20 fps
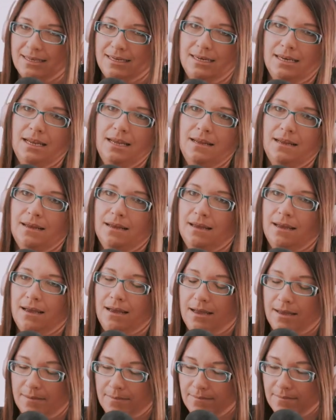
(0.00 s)
And
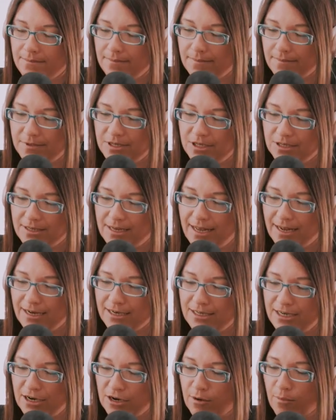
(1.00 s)
mm-hmm. um, just had
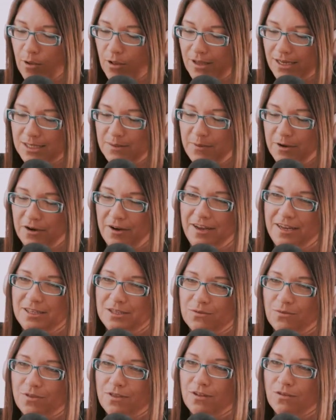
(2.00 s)
a terrible
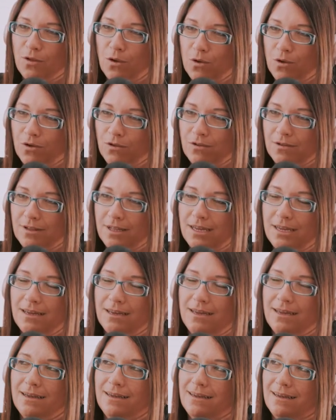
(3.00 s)
experience with a local
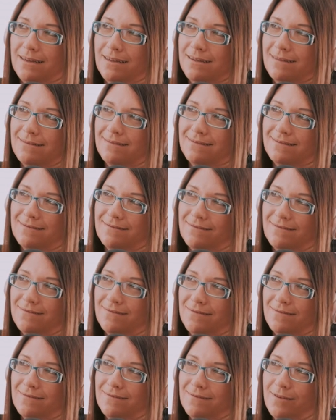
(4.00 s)
uh,
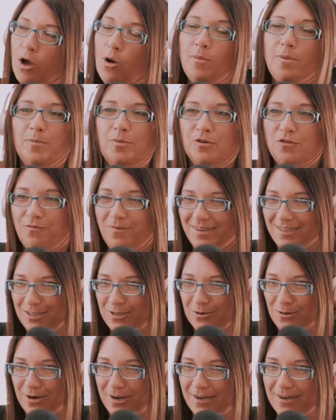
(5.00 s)
home improvement
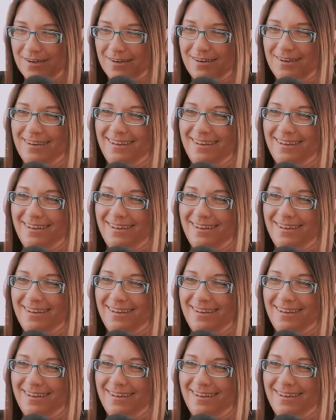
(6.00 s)
store.